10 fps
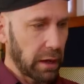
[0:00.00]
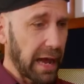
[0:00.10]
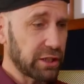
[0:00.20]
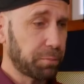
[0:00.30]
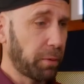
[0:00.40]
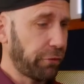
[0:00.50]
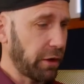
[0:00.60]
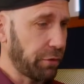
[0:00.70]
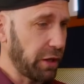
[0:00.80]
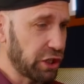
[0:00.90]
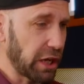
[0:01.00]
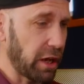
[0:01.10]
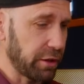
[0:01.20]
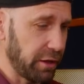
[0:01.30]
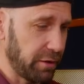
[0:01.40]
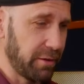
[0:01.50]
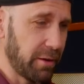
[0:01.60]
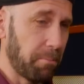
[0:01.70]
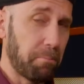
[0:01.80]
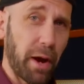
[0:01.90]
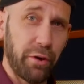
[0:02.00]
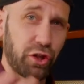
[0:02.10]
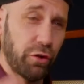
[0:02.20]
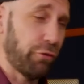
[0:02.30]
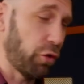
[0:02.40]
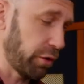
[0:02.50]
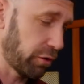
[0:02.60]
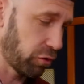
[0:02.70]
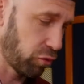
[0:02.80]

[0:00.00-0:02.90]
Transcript: I just prefer the Italian baritone voice.